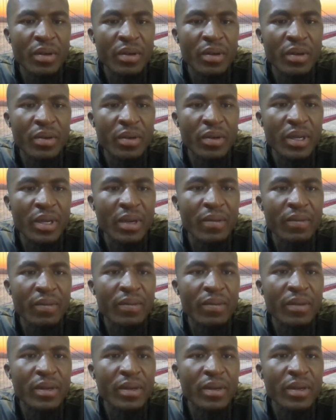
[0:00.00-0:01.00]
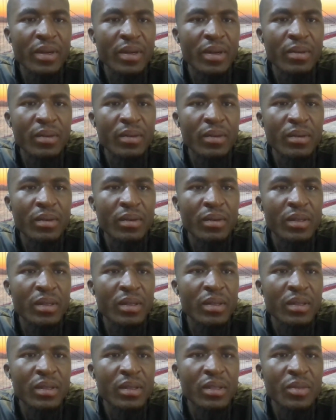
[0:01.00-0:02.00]
we have
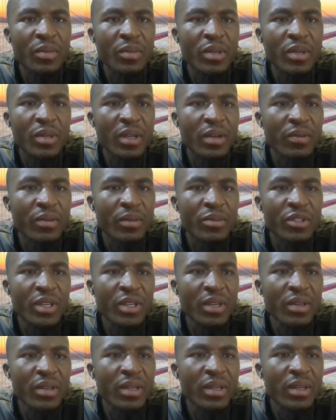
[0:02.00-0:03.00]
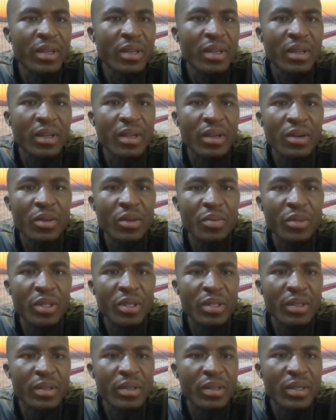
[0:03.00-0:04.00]
logistics plan for. I'm trying to get the
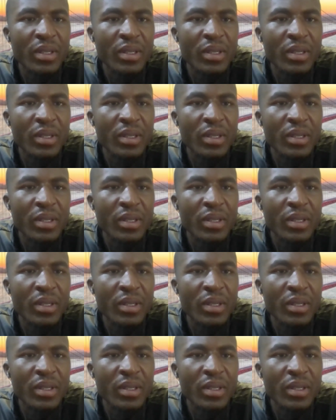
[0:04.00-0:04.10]
hopping